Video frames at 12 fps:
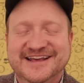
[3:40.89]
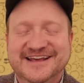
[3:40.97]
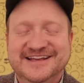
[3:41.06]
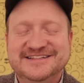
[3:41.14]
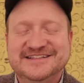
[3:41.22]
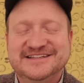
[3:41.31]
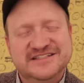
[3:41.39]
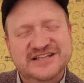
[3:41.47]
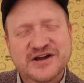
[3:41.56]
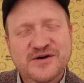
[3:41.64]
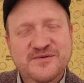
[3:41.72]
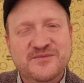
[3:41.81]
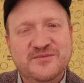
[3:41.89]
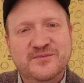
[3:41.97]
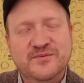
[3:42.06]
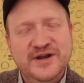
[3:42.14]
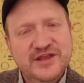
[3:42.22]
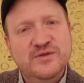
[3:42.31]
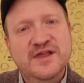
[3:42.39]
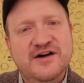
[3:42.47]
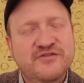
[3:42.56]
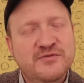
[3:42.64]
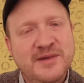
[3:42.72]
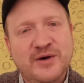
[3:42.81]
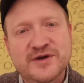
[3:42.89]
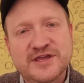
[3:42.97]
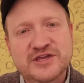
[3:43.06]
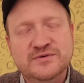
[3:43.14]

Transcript: She said, so what do you love about what you